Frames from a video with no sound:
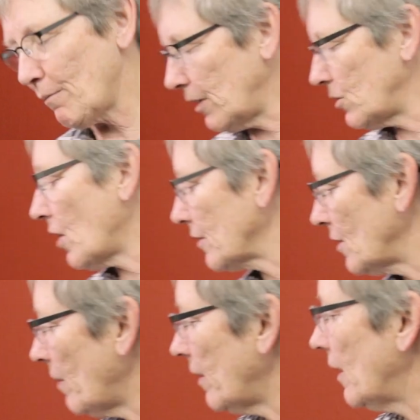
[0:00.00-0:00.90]
I'm going to talk to
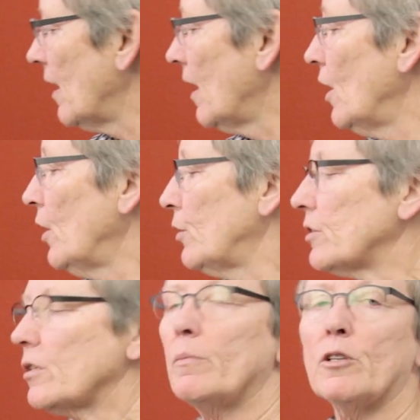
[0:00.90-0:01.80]
you about it.
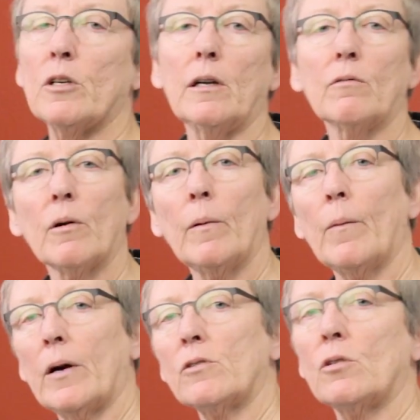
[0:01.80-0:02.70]
Who's this machine
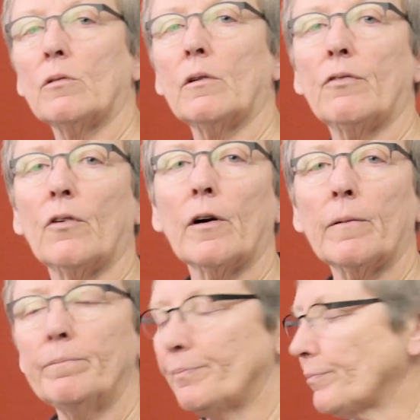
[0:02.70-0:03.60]
well suited
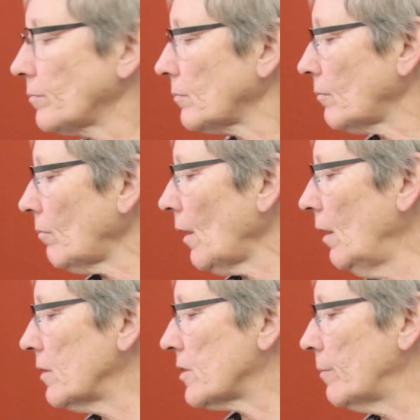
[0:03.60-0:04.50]
for?
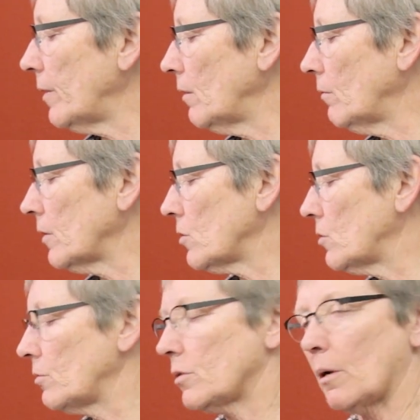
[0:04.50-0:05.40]
Uh, somebody that wants to
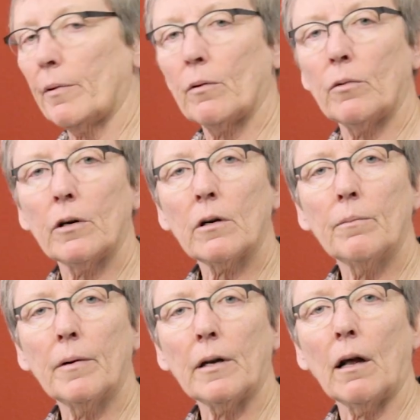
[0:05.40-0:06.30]
do some of the
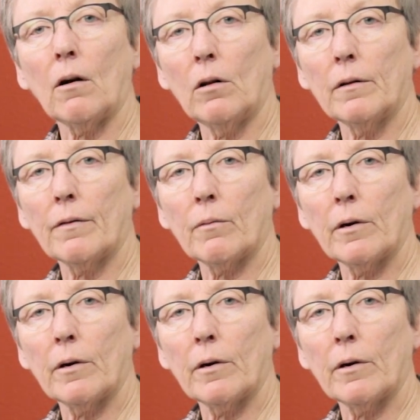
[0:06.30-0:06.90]
work, but not all of the